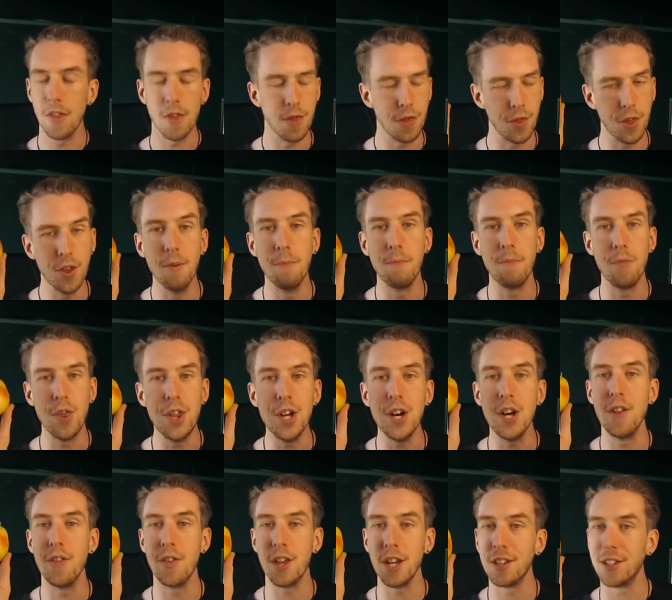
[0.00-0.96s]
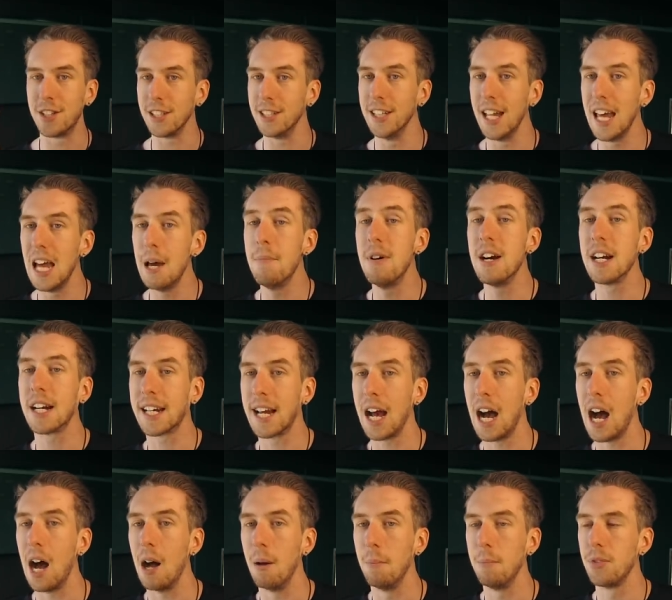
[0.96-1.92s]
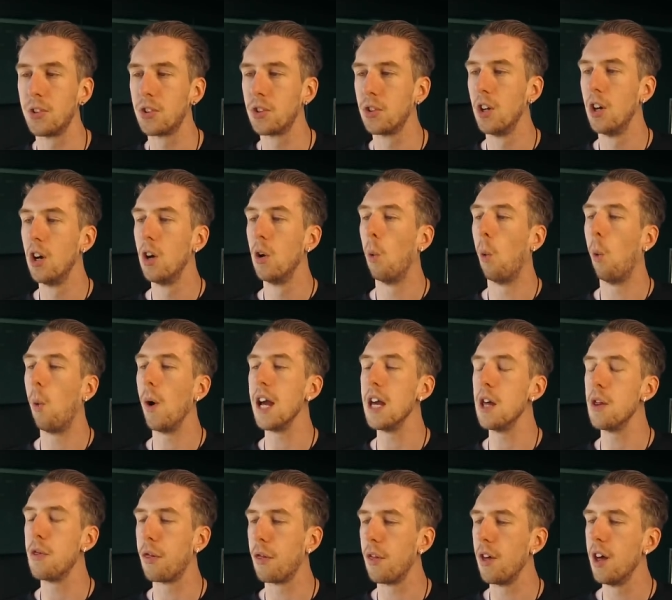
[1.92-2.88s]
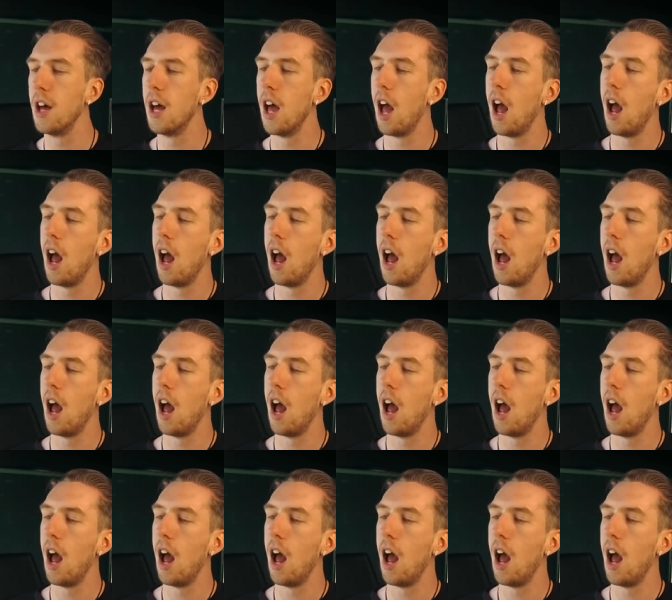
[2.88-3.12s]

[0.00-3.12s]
The the the dilemma comes with